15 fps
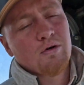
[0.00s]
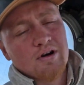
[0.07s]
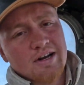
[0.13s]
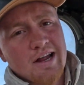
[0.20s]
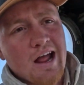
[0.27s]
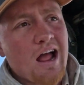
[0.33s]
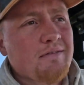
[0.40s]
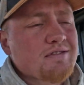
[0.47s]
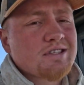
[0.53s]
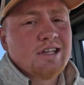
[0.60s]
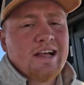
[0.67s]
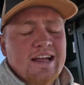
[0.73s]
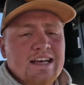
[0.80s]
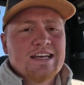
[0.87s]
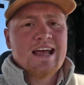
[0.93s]
or a calf is
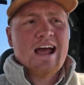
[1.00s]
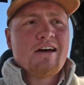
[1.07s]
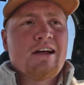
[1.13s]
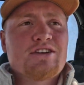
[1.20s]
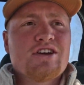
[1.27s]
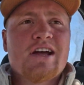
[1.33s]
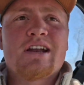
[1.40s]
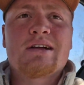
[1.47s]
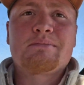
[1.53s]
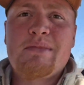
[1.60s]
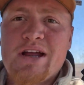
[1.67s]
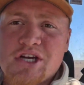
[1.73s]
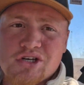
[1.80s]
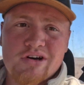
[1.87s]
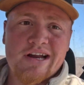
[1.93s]
laying down, I try to
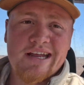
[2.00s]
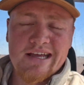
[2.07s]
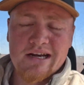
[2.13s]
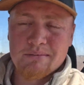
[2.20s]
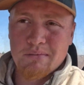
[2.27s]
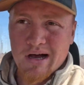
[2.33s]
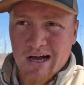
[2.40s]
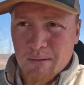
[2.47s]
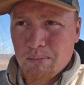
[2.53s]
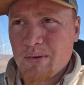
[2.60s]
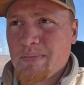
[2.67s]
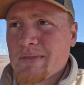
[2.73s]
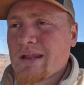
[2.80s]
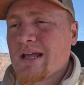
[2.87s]
make sure I get them up.